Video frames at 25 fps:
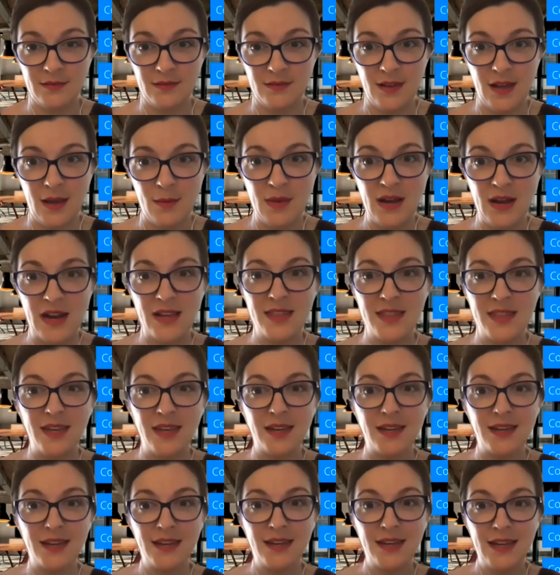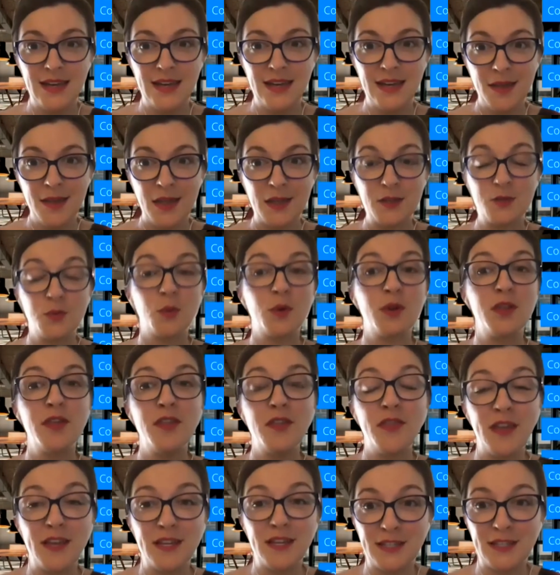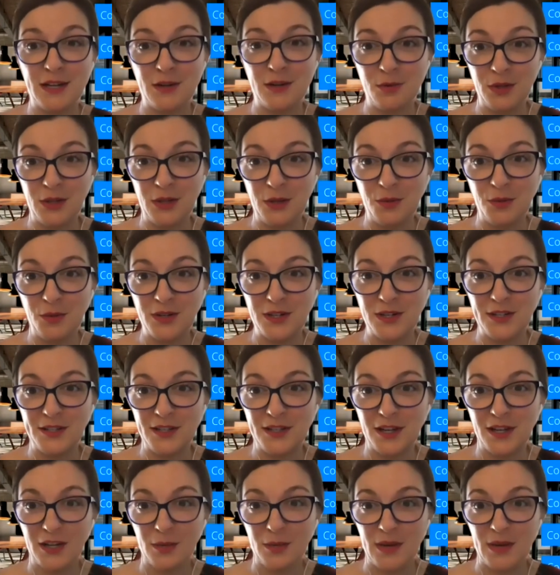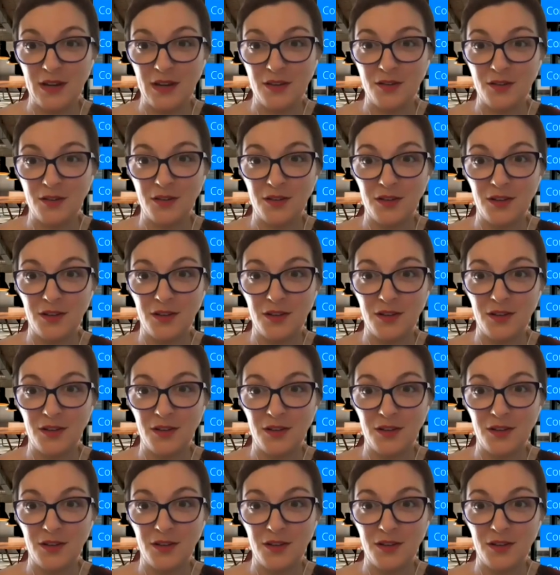I mean, I think that's one of the things that I really wanted to talk about,